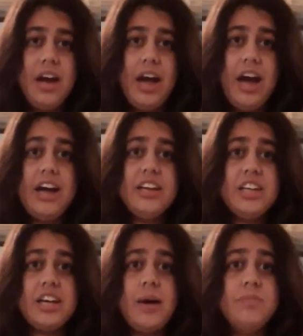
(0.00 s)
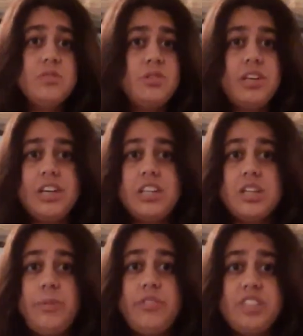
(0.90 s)
And he comes to the
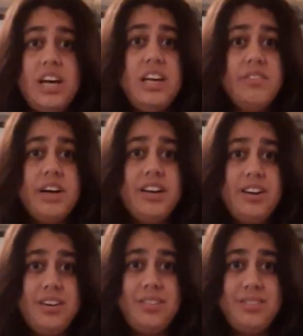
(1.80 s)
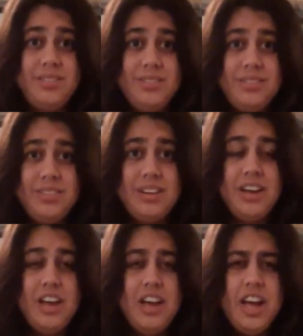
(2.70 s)
kingdom of Shalivahana.
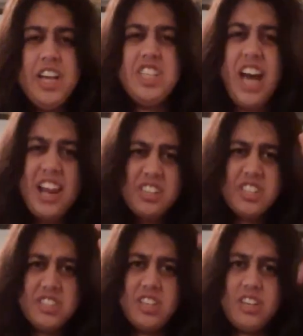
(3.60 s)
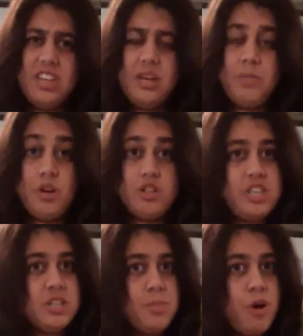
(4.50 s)
He challenges the king because
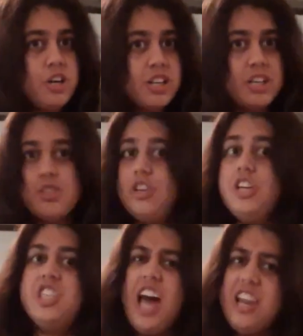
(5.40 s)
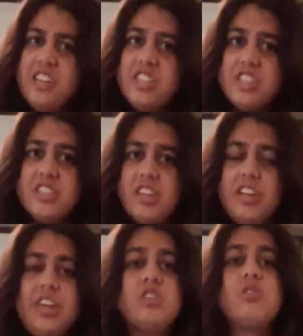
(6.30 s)
he's a potter king. So he challenges the
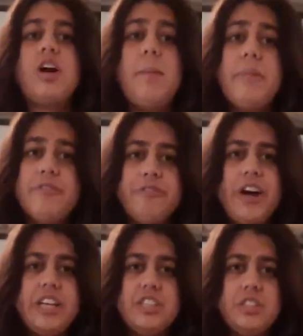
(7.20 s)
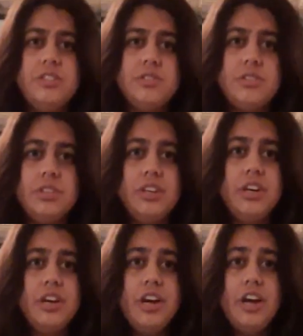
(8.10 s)
king to come and fight.
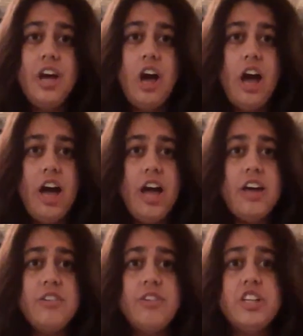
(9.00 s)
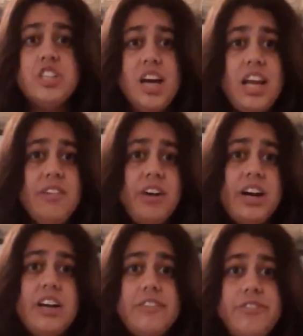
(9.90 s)
And when
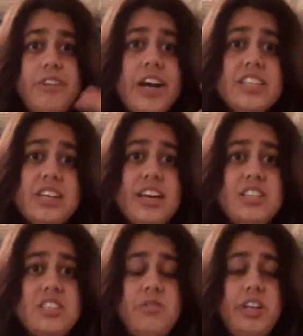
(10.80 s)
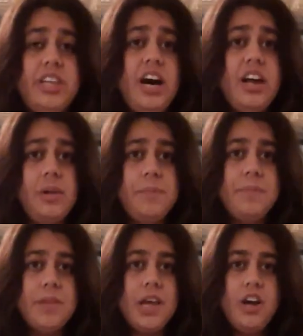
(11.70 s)
Shalivahana fights against Vetal,
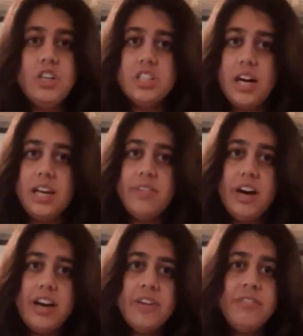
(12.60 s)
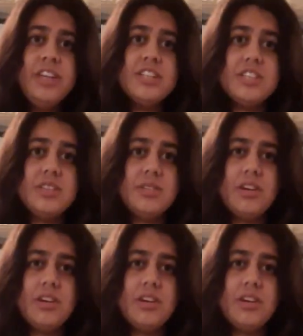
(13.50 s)
Shalivahana wins.